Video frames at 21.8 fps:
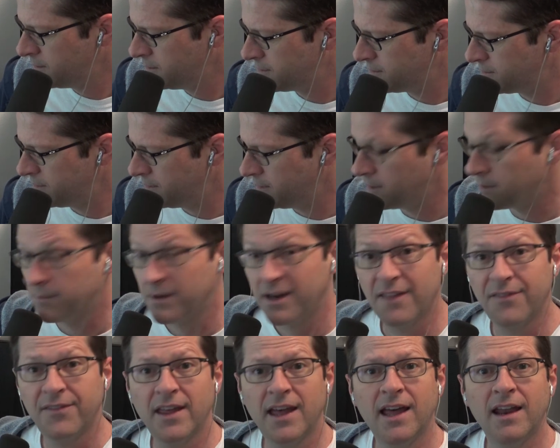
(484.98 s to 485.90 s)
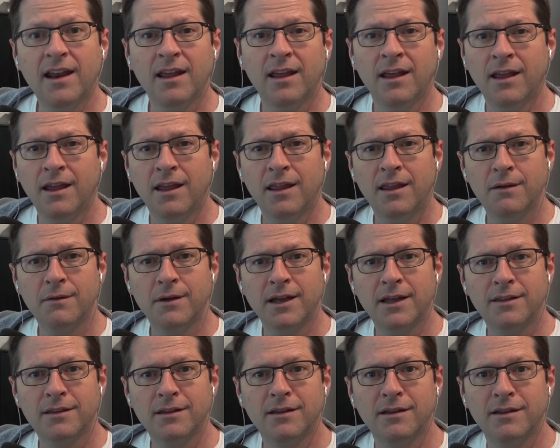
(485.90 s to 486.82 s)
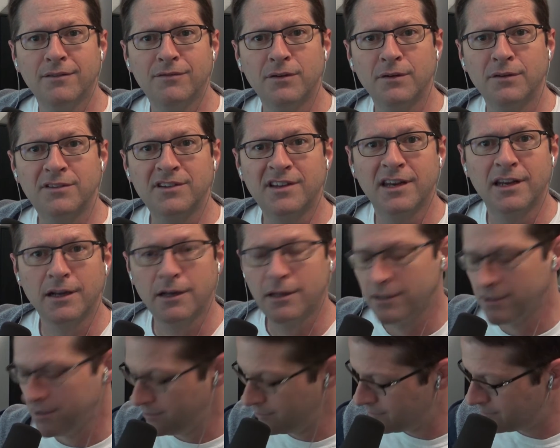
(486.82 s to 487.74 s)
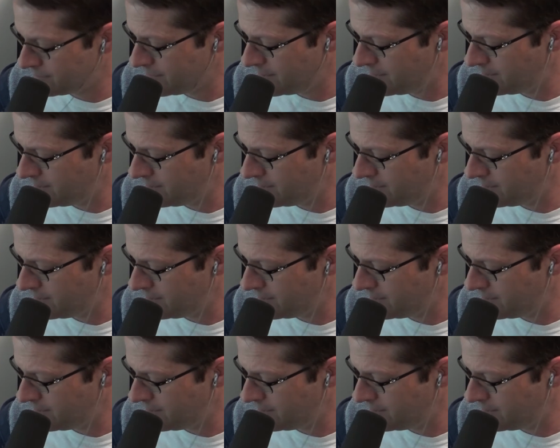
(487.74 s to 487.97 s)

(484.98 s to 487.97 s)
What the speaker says: Let's see here. We got that. And then we got the, if it's getting close,